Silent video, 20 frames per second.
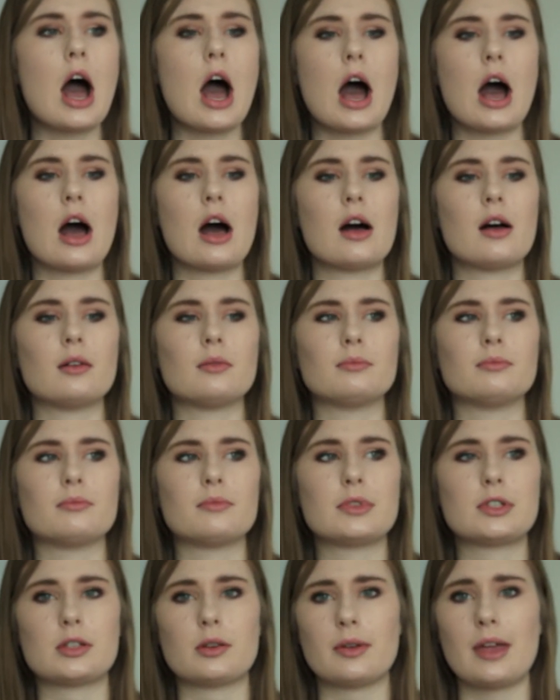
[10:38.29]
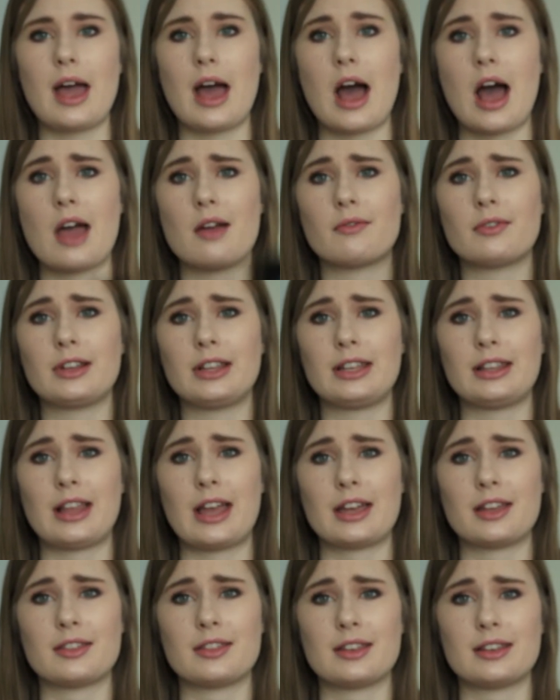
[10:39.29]
Um, so yeah, I really
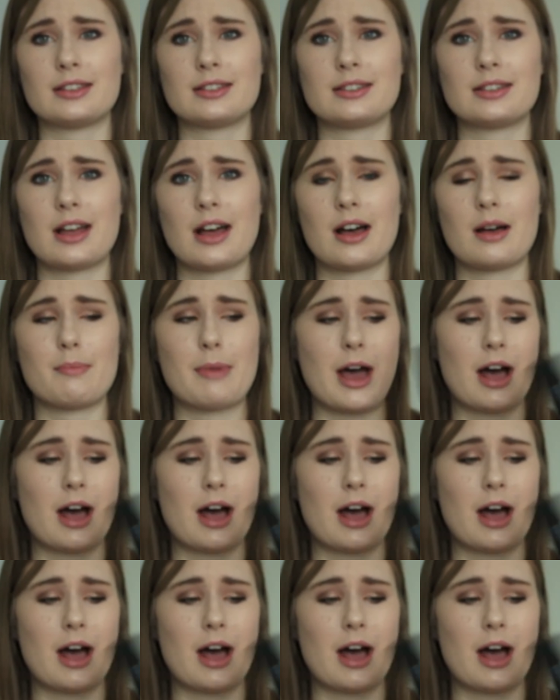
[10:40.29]
like this uh,